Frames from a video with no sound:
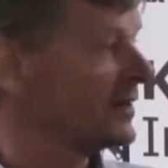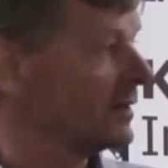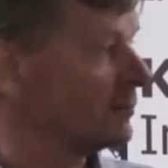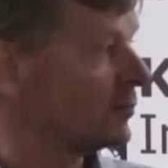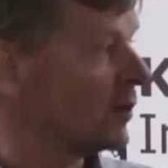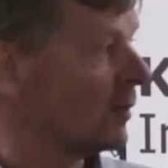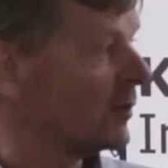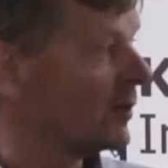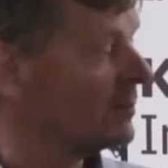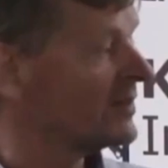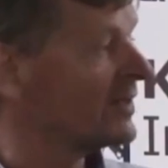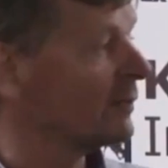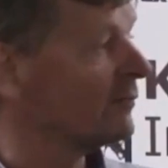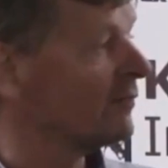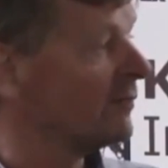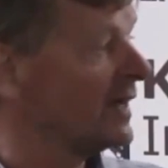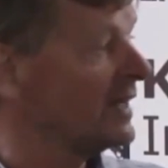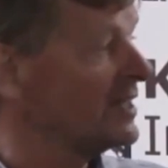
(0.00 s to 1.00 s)
we see
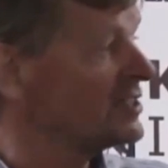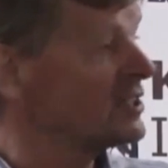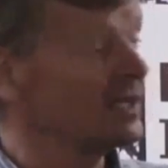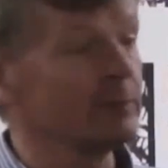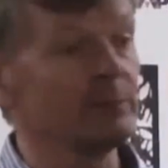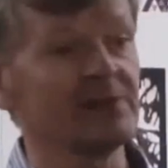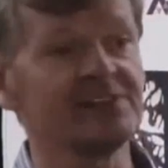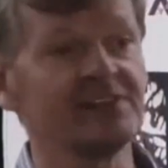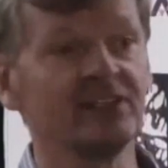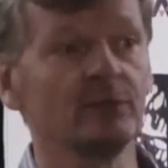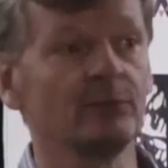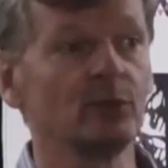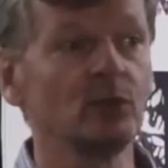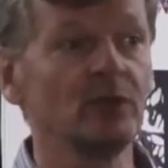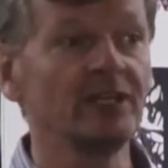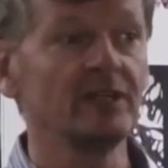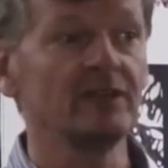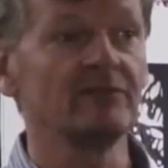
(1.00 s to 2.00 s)
problems, and initially we see the
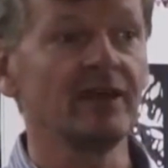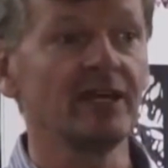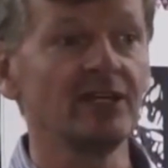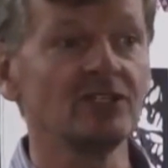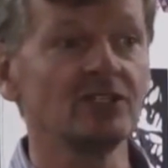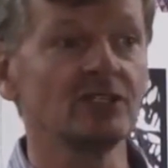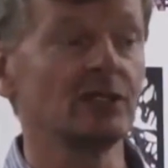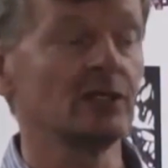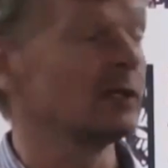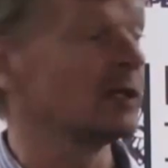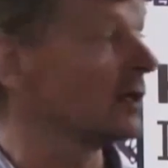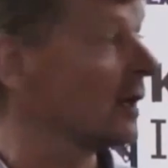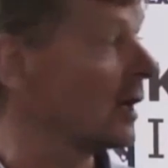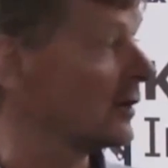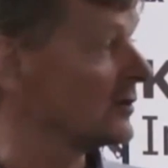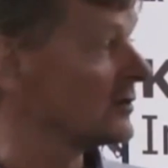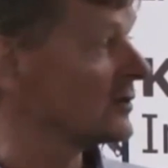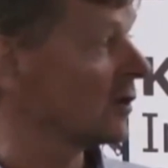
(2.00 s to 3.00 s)
Buid invasion
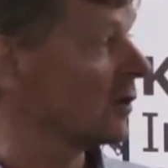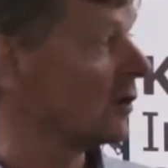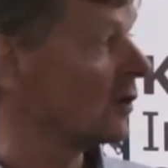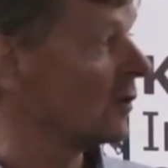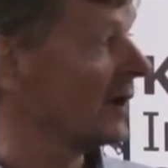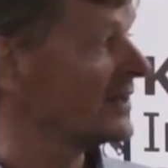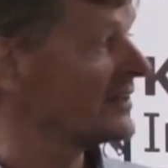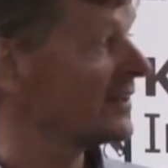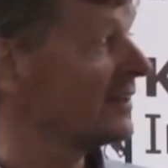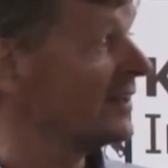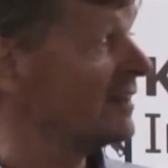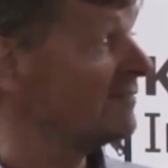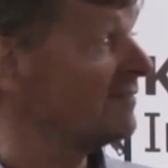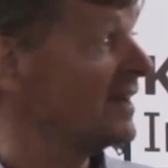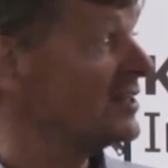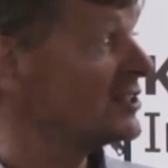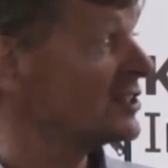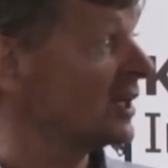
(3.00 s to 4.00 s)
and conquest, and then
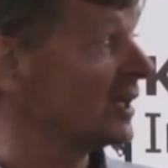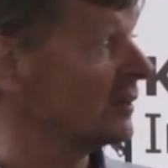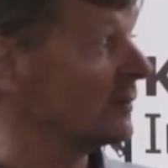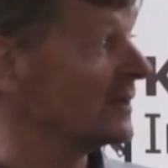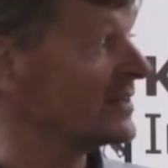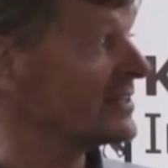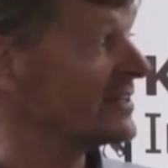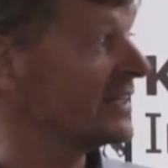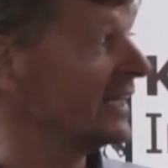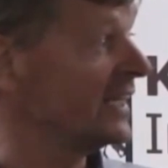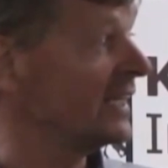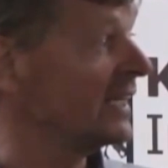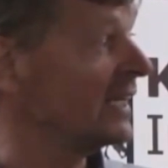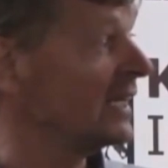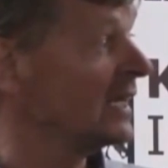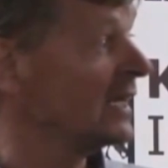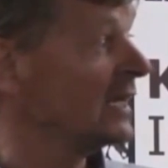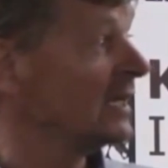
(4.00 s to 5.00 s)
eventually we
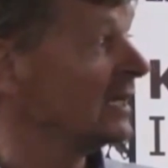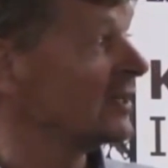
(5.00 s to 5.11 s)
see